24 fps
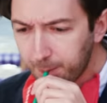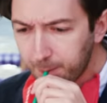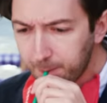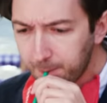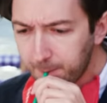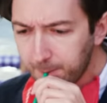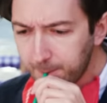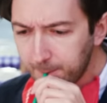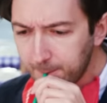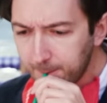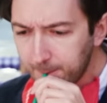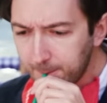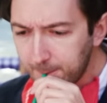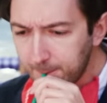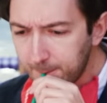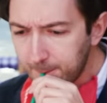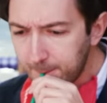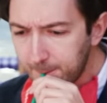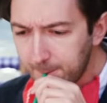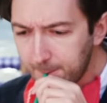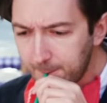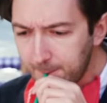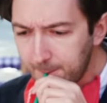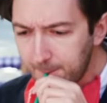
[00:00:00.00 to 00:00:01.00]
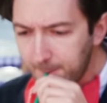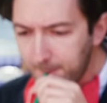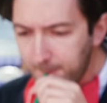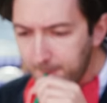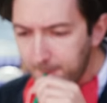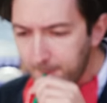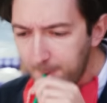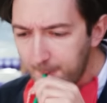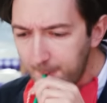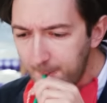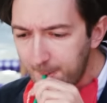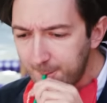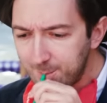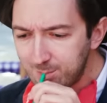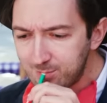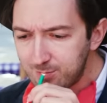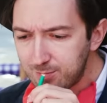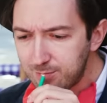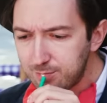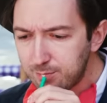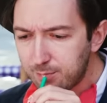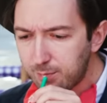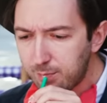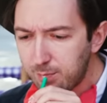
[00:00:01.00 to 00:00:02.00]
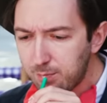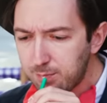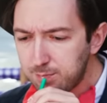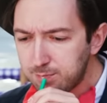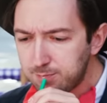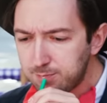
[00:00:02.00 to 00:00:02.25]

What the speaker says: No words are spoken by the person on screen.